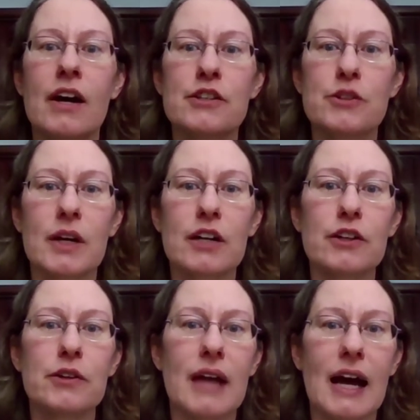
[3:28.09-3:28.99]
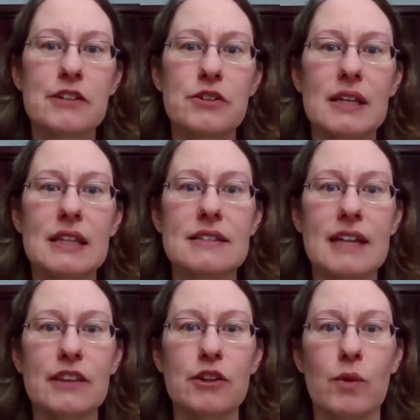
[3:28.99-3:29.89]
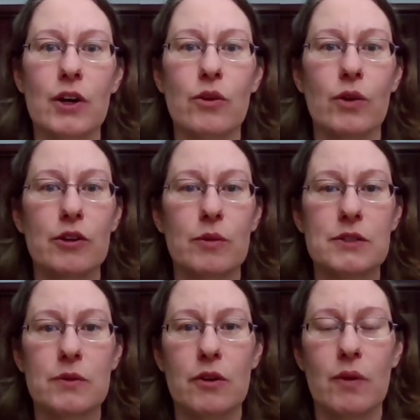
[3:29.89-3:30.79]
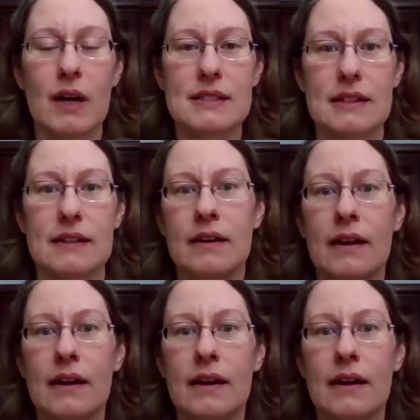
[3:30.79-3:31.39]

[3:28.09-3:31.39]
to include entering the date the work order was requested.